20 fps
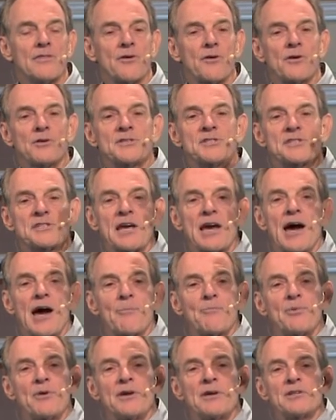Third
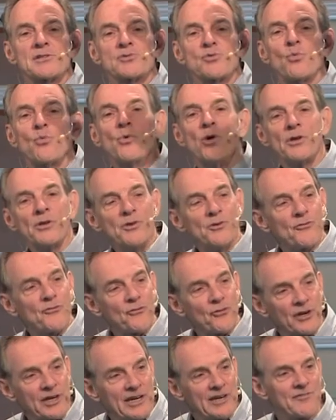step is, will you
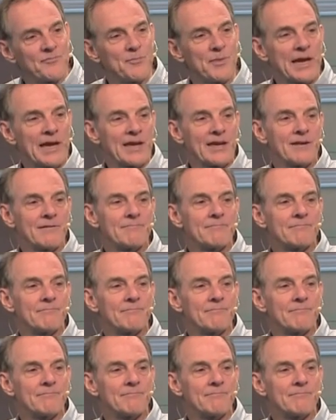forgive me?